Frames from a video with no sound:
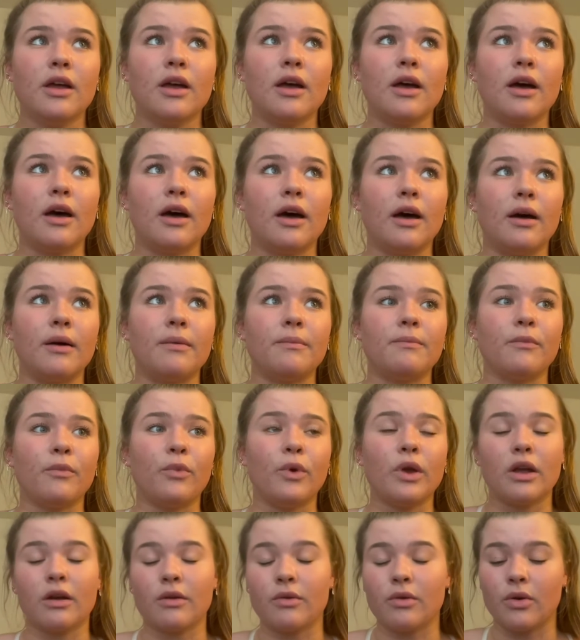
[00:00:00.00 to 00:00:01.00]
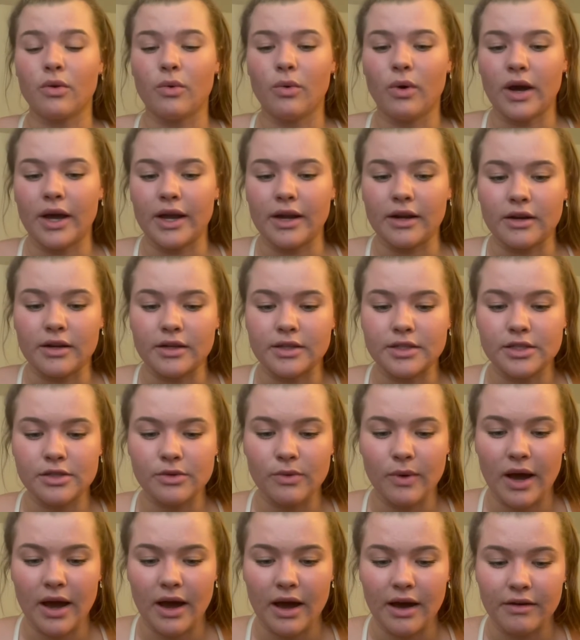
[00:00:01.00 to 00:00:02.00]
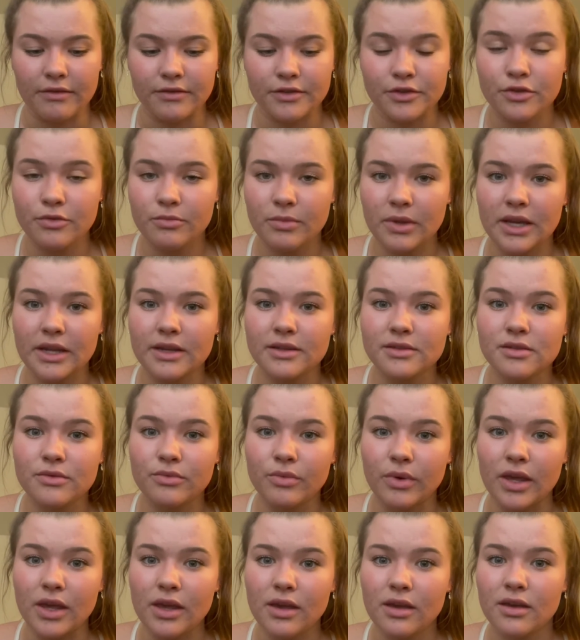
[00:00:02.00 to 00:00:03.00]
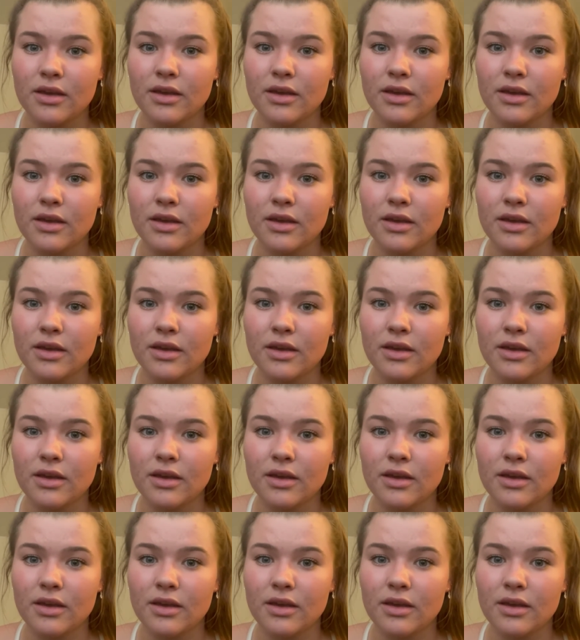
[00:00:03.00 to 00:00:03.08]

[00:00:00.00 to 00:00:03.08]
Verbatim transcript: um, we are required to have two meetings a week